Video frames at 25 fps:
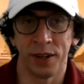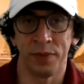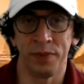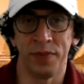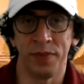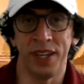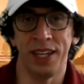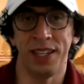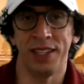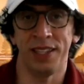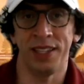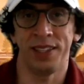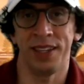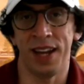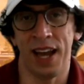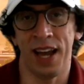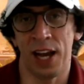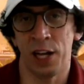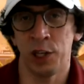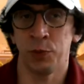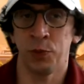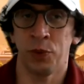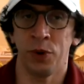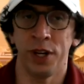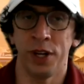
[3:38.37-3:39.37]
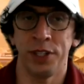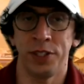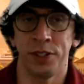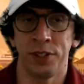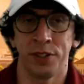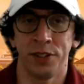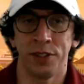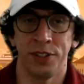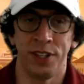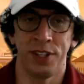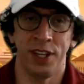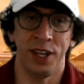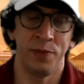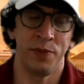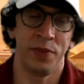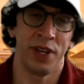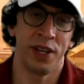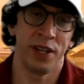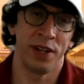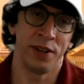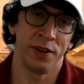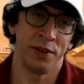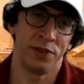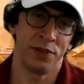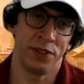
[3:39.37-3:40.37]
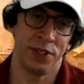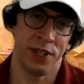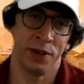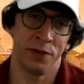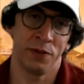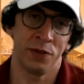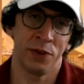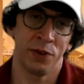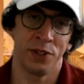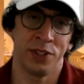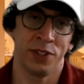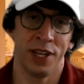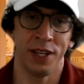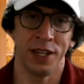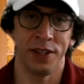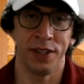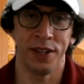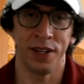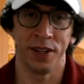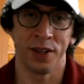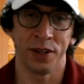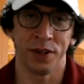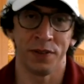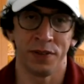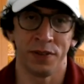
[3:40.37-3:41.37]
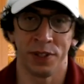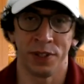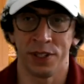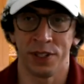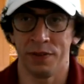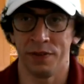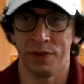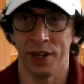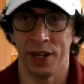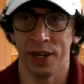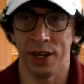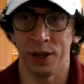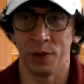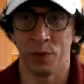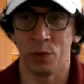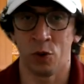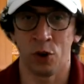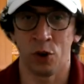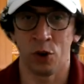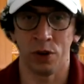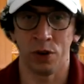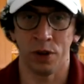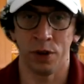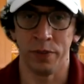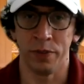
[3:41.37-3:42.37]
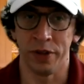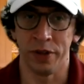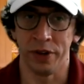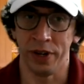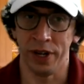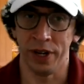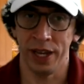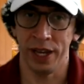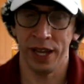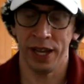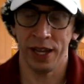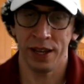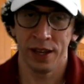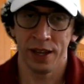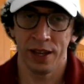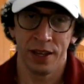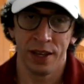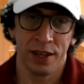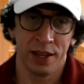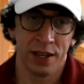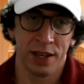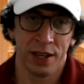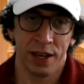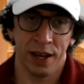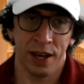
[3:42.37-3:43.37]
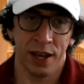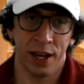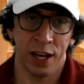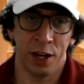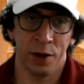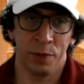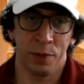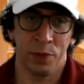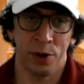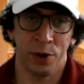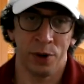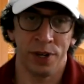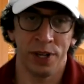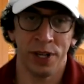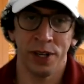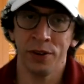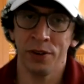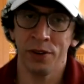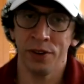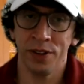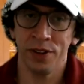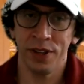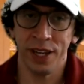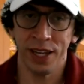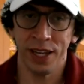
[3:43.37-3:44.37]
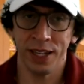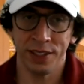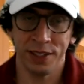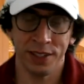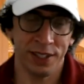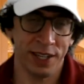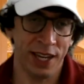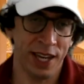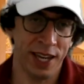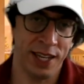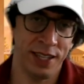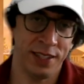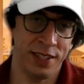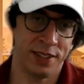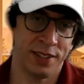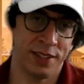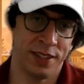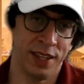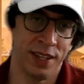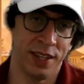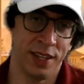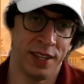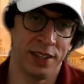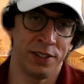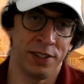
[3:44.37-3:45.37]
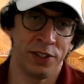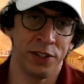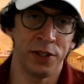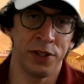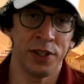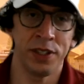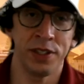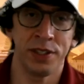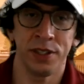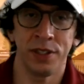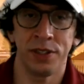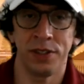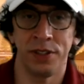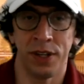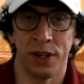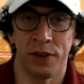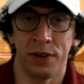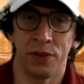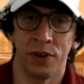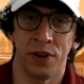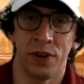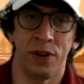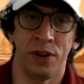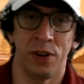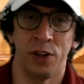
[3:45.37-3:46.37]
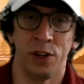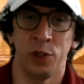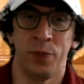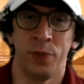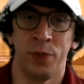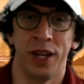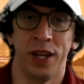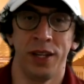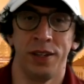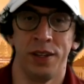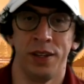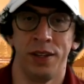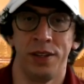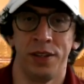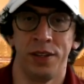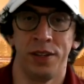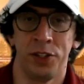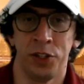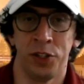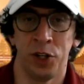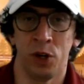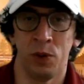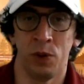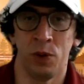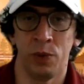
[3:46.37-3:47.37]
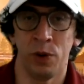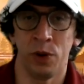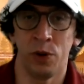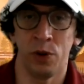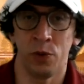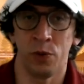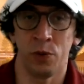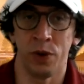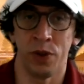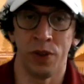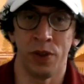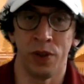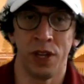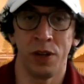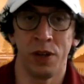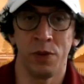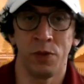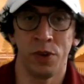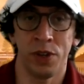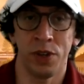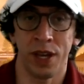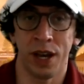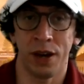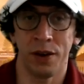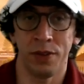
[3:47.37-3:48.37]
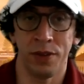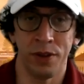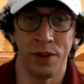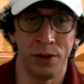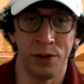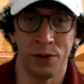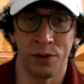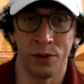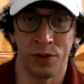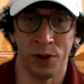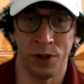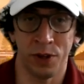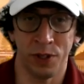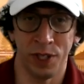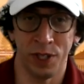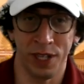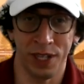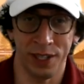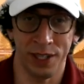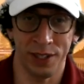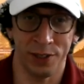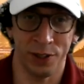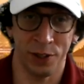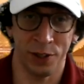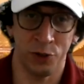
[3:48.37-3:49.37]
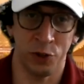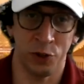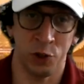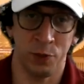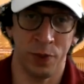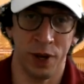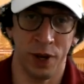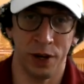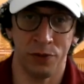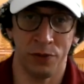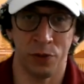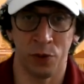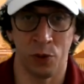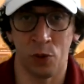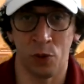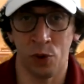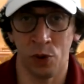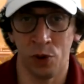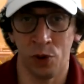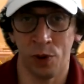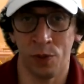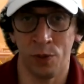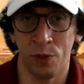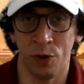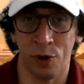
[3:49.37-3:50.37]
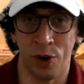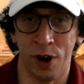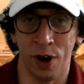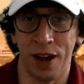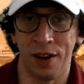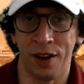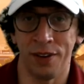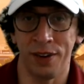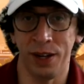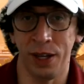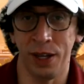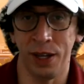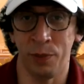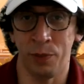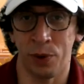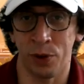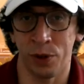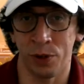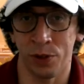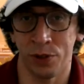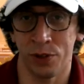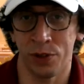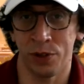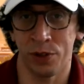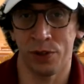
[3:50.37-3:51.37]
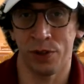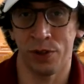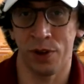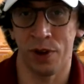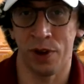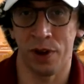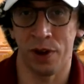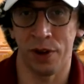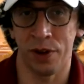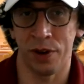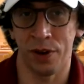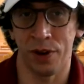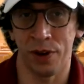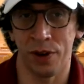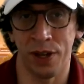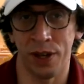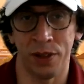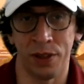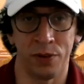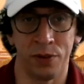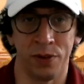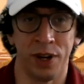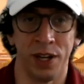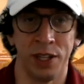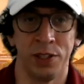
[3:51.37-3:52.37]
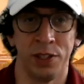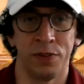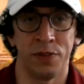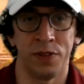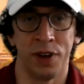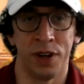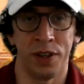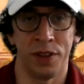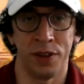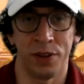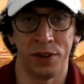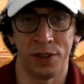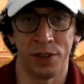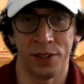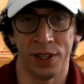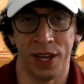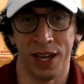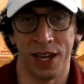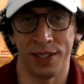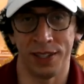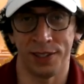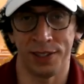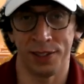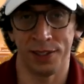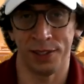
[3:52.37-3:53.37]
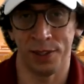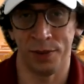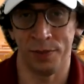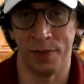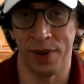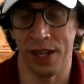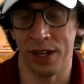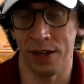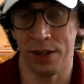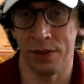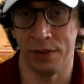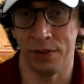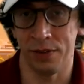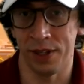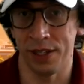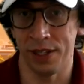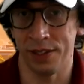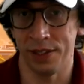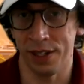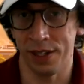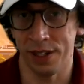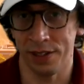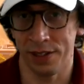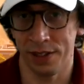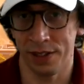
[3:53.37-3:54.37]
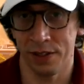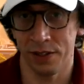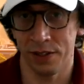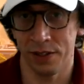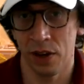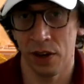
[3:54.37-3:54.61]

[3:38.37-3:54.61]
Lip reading: It's an aspirational statement of Stanford's ideal of a civic and moral community. Particularly, it states that students at Stanford are expected to show both within and without the university such respect for order, morality, personal honor, and the rights of others as is demanded of good citizens.